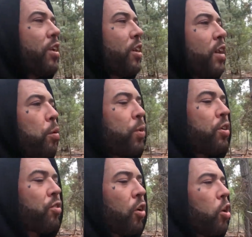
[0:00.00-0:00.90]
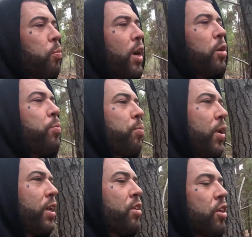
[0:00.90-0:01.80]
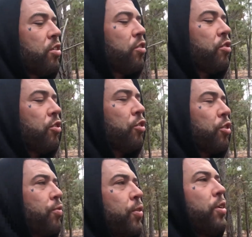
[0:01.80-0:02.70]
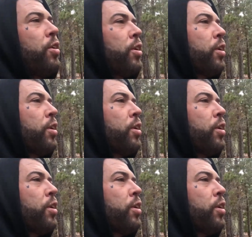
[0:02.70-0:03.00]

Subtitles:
did that big song about it being addicted to Nurofen.